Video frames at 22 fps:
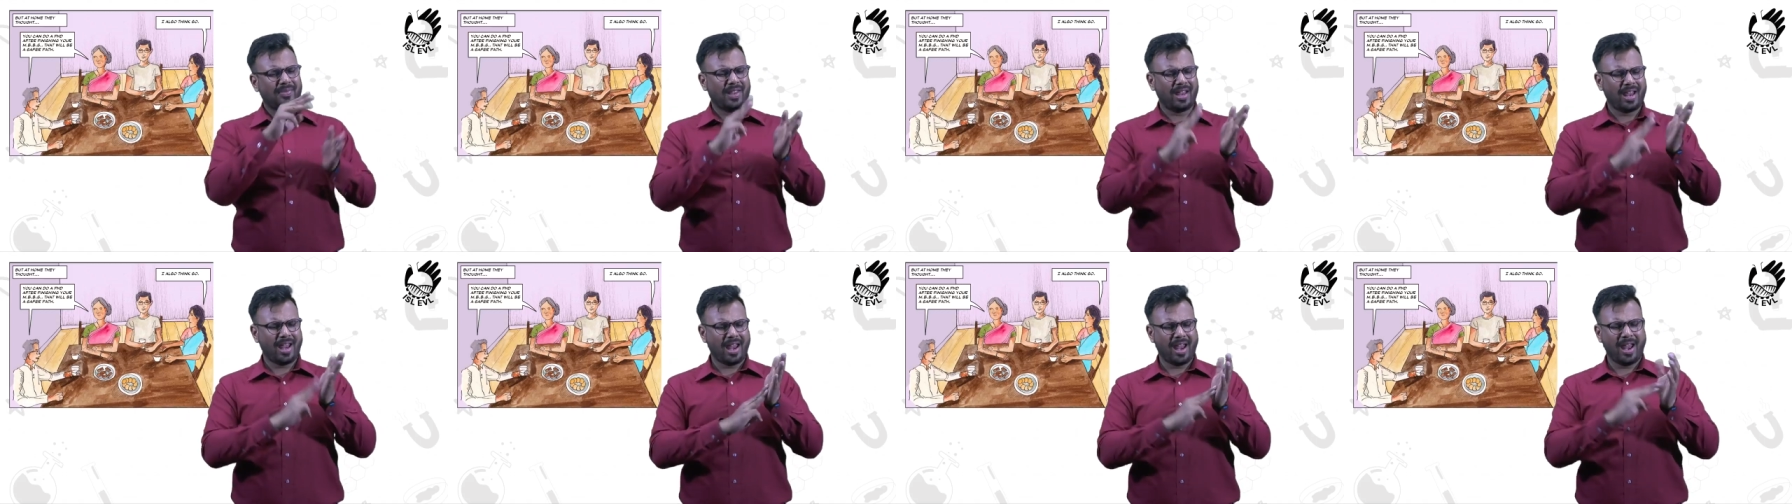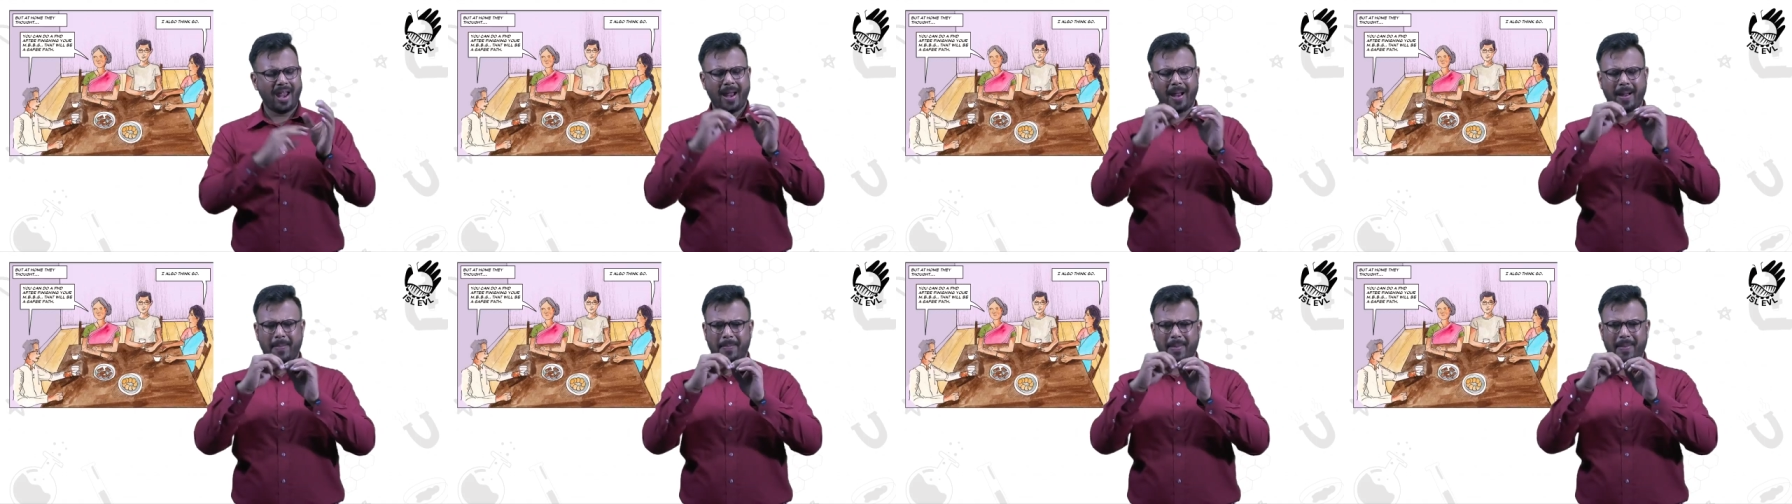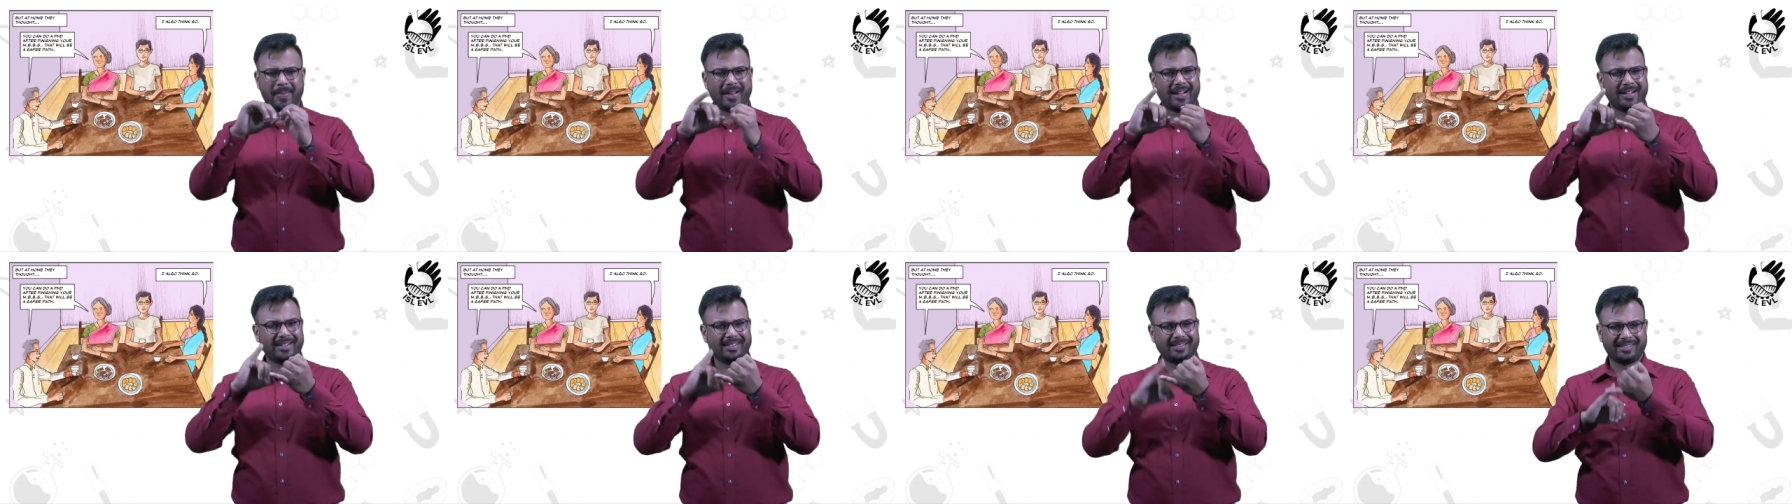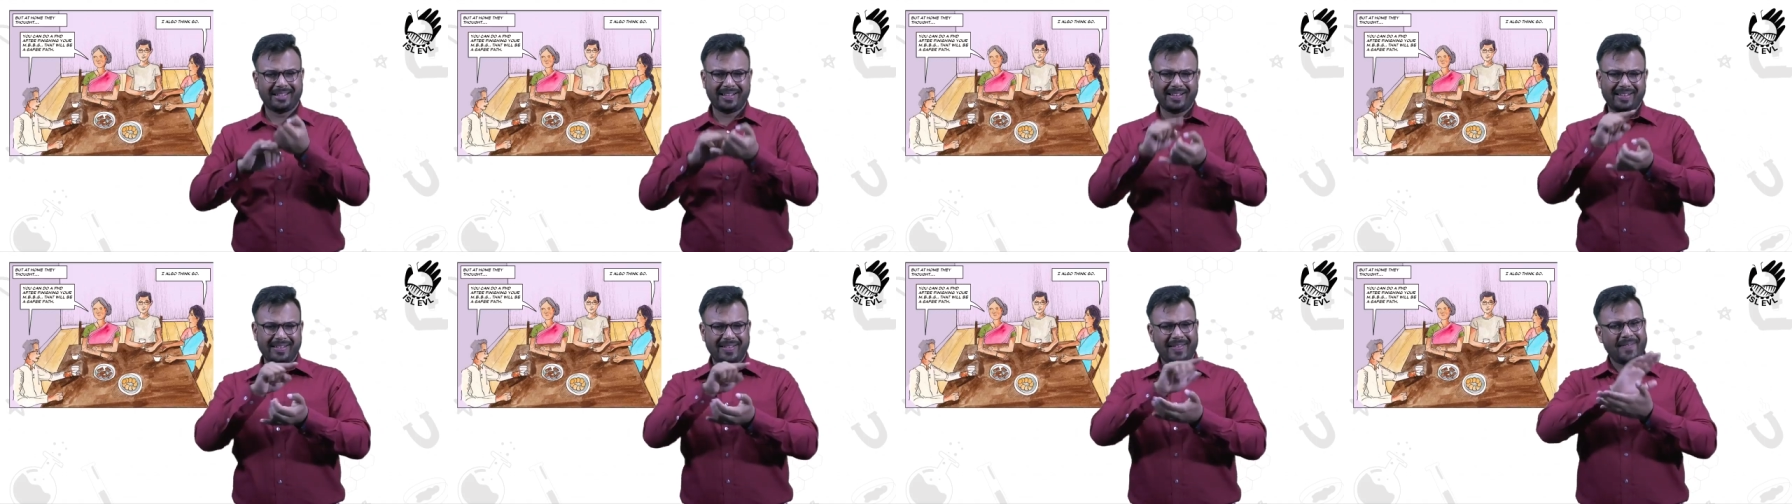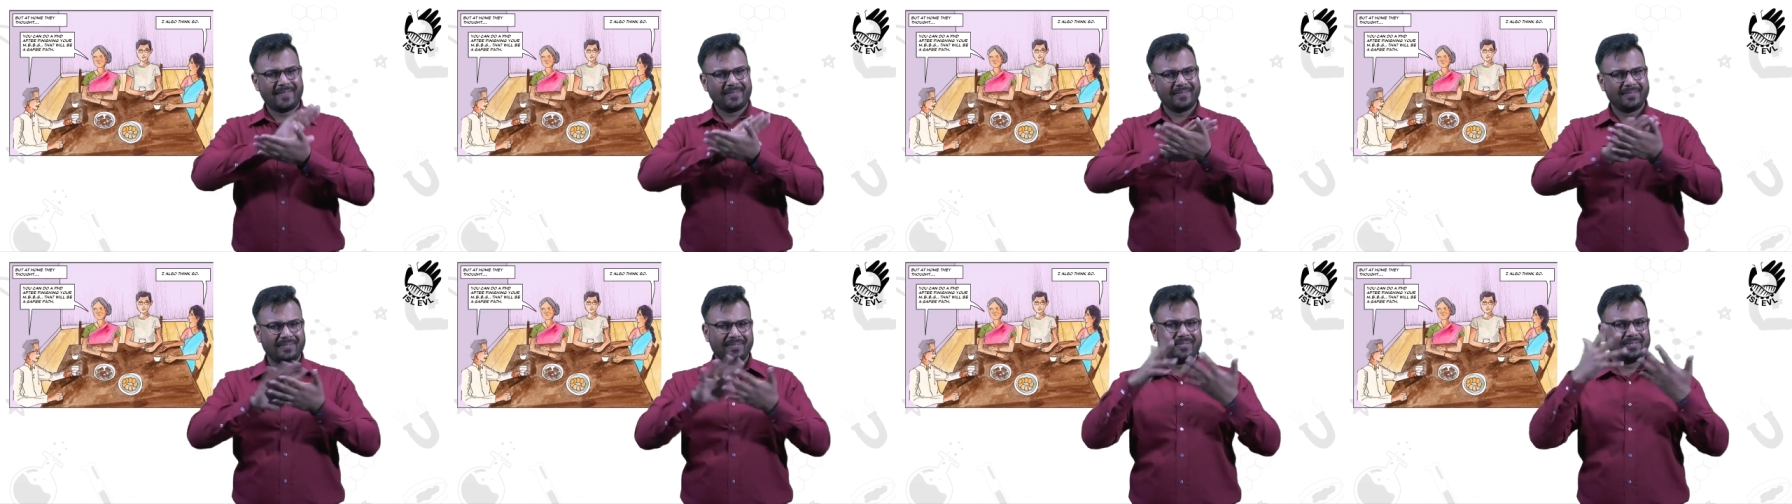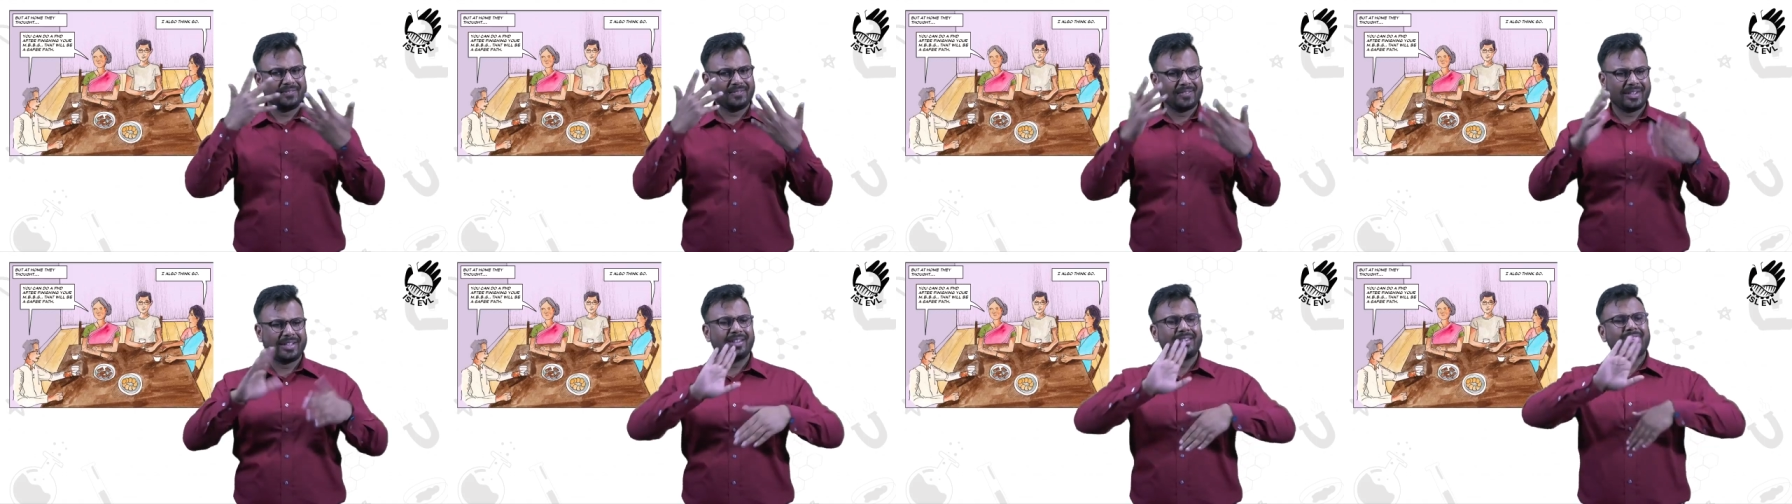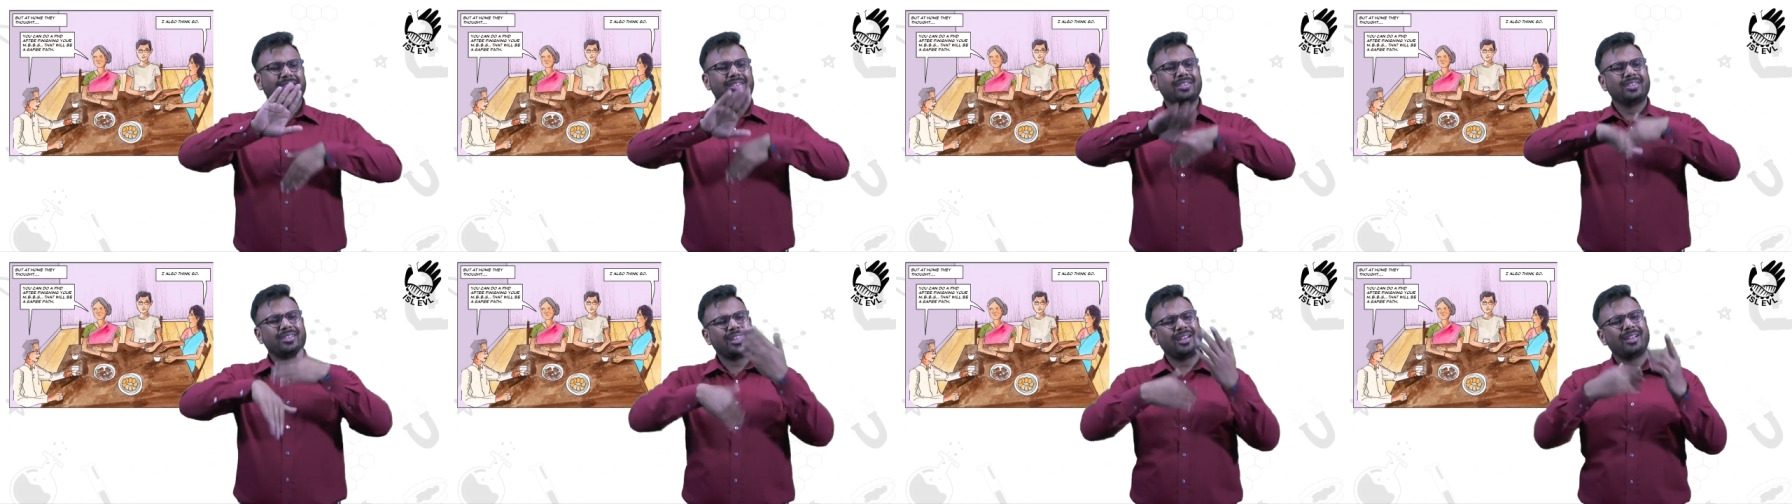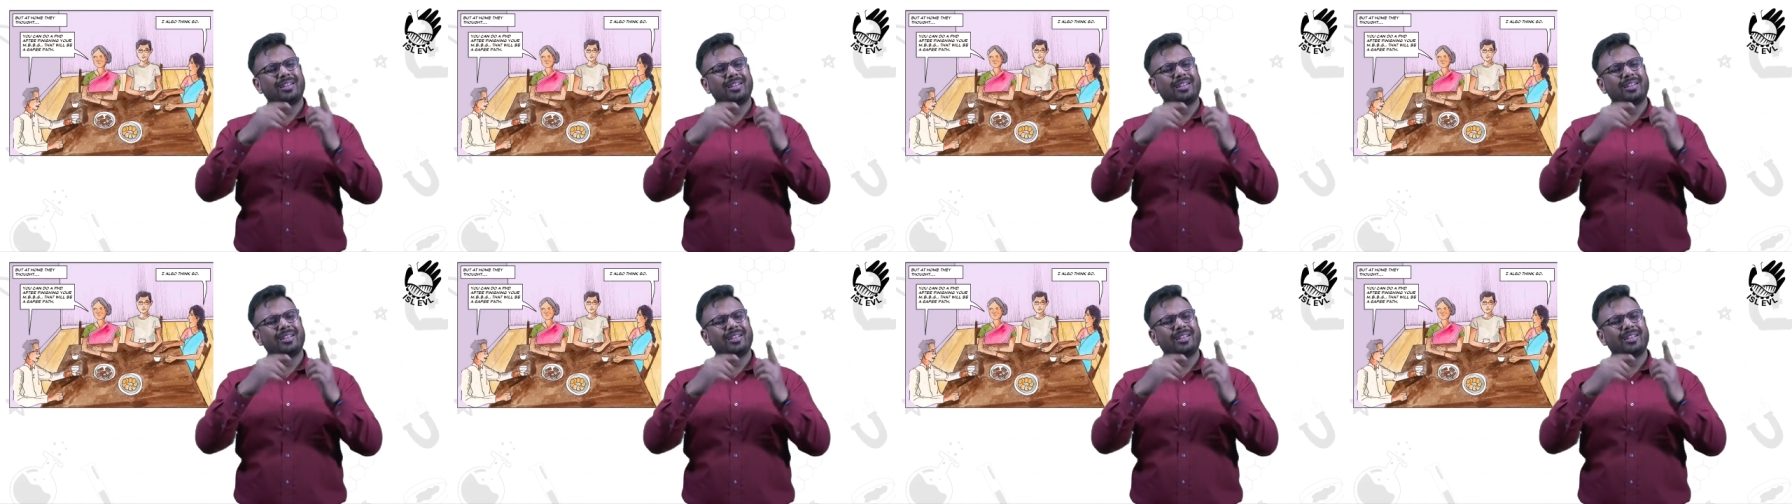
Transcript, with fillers: that he could apply for a PhD.